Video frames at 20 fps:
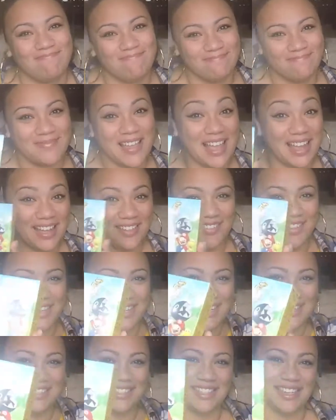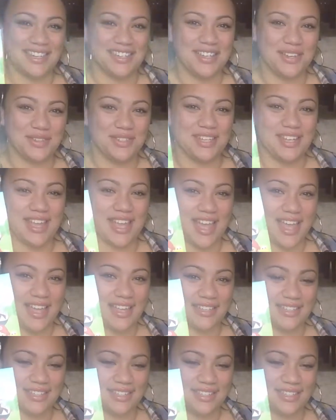I got the Nintendo
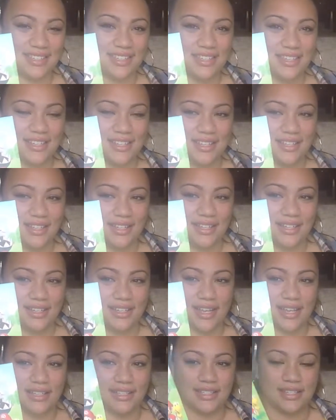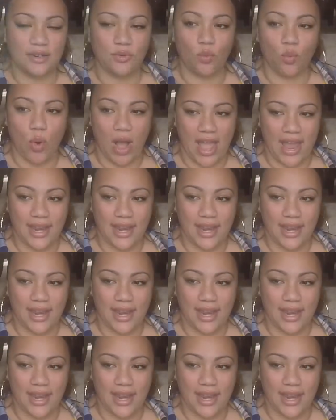DS. It's in